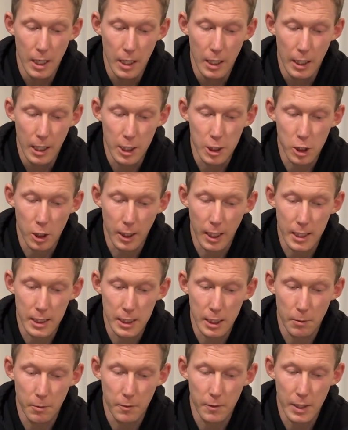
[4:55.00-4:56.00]
Let's look at
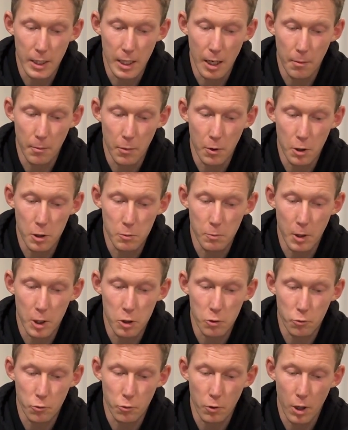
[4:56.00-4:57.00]
some of the numbers which
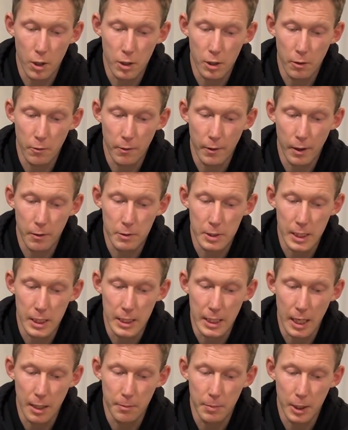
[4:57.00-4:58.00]
Ronda Rousey
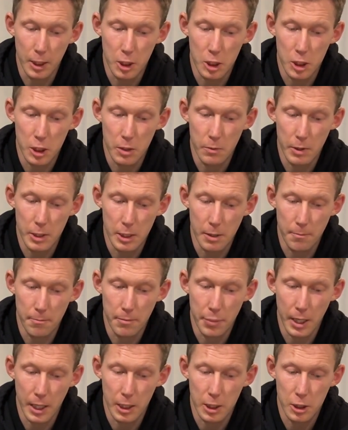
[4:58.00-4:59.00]
did because she was a
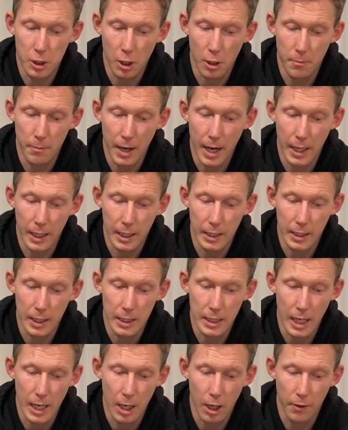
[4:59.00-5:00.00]
big star back in the
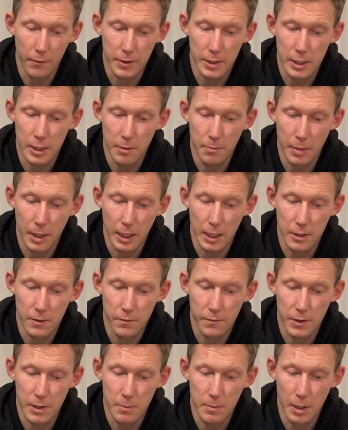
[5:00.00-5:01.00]
day, obviously the biggest
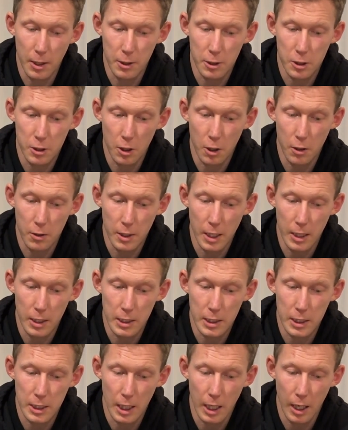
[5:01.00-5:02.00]
female star
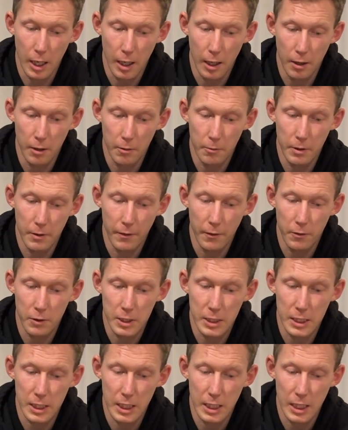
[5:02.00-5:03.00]
that uh, we've ever
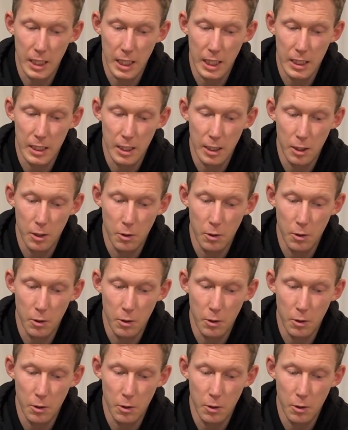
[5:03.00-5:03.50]
seen in the